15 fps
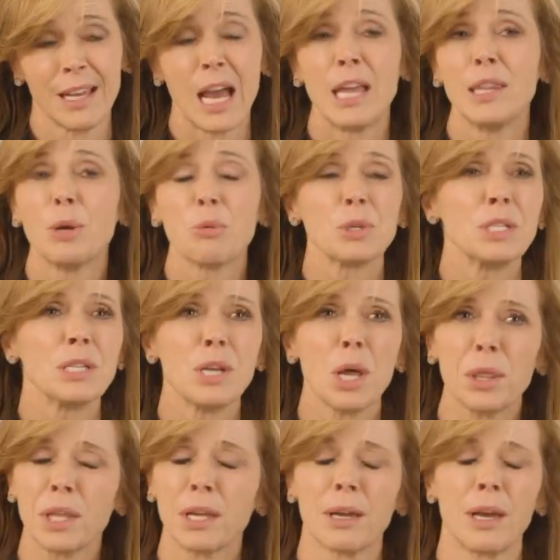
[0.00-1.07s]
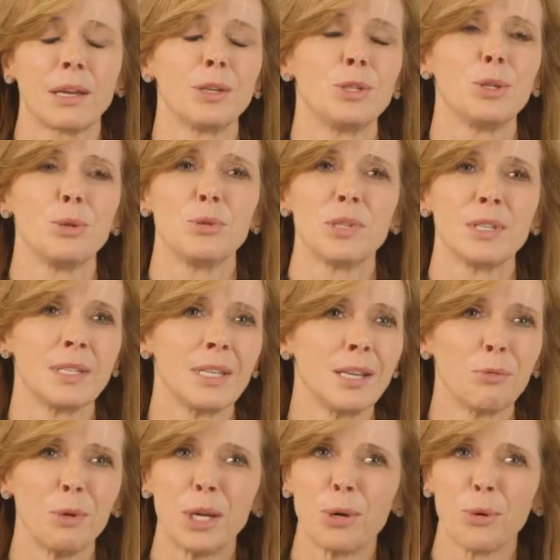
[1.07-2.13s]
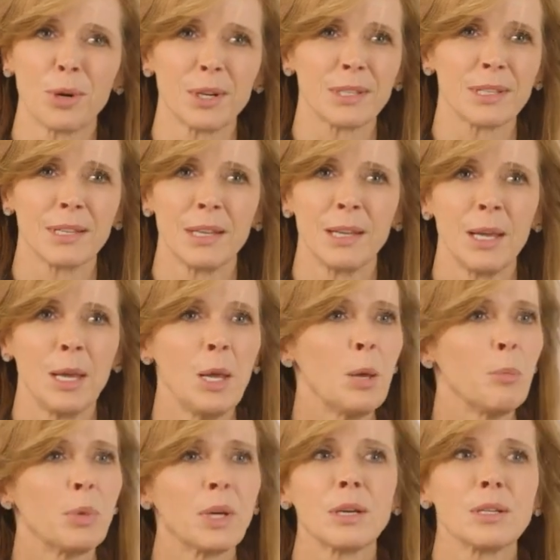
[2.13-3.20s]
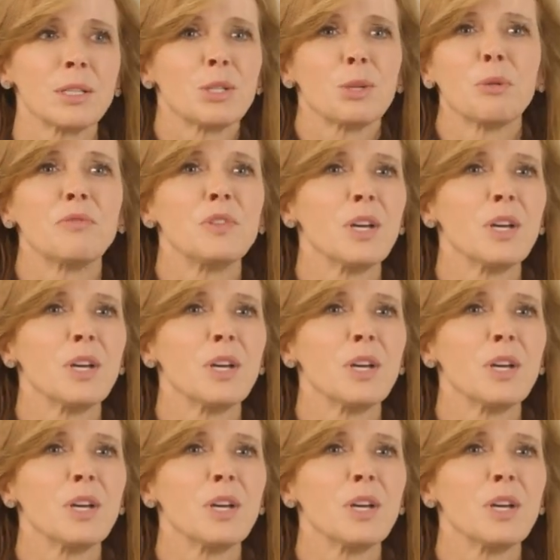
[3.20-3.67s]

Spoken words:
And there was nothing I could do to seek recourse, because to have